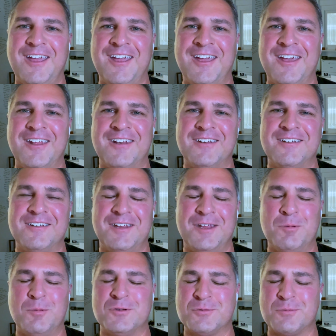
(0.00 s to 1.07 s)
And
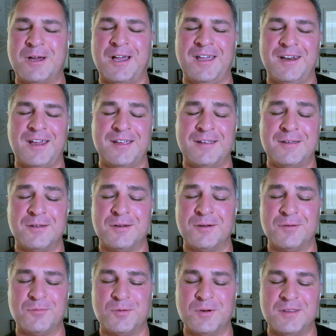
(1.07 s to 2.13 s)
it was right. I could
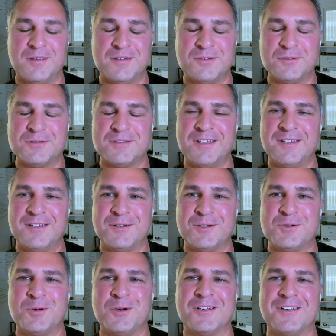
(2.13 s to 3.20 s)
have really just taken a
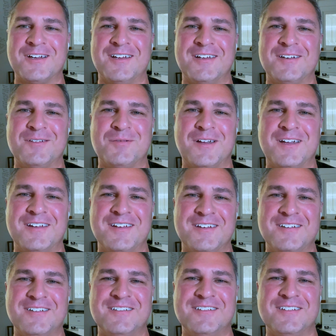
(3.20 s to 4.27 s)
shortcut if I
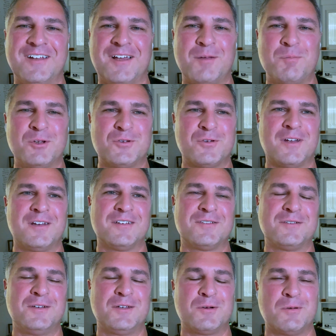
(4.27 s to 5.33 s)
had not been trying to
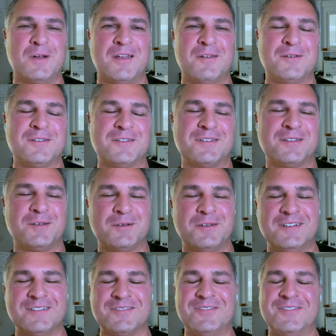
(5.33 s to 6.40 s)
sneak around and see
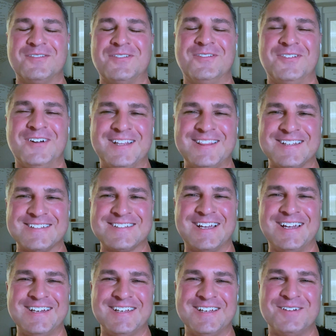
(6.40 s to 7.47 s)
what this
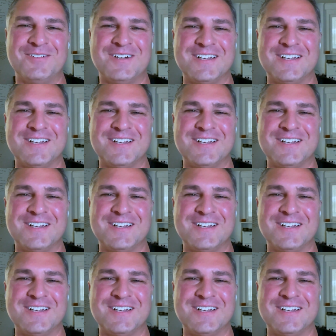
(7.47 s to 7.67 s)
idea